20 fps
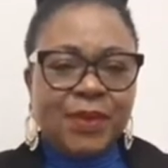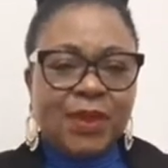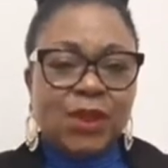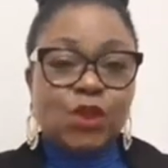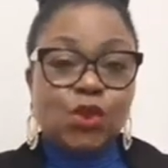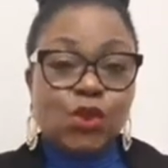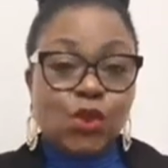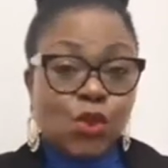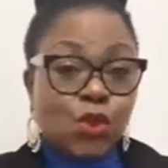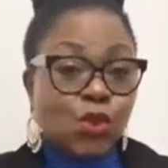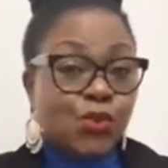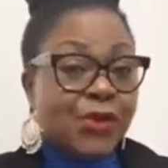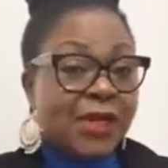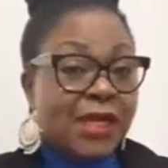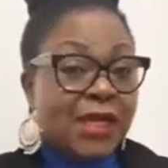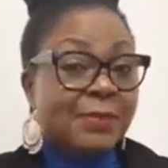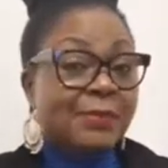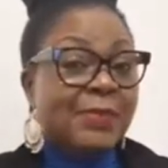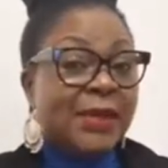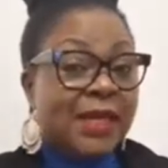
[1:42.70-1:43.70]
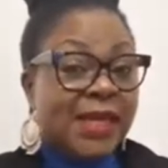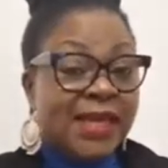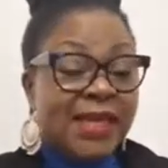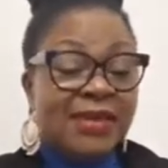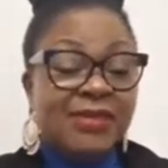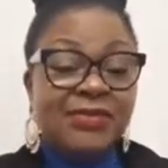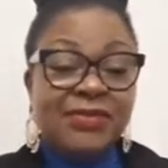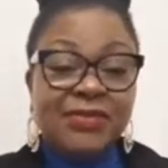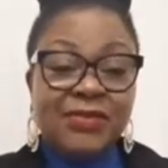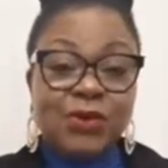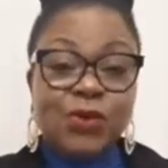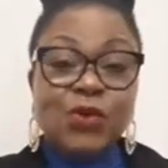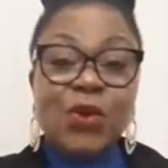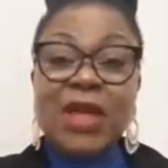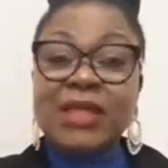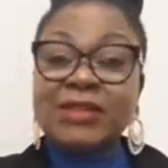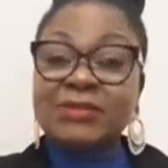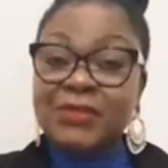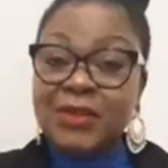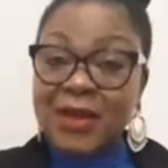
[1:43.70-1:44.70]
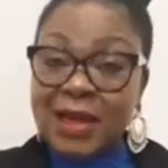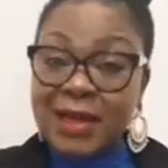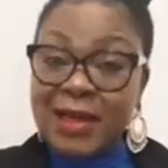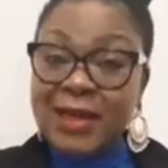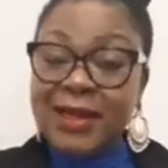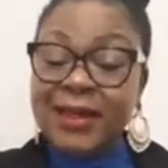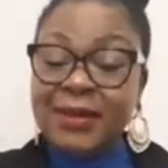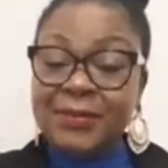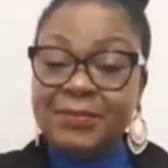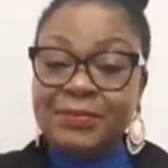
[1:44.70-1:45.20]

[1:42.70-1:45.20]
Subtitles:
Do you really believe you can fly?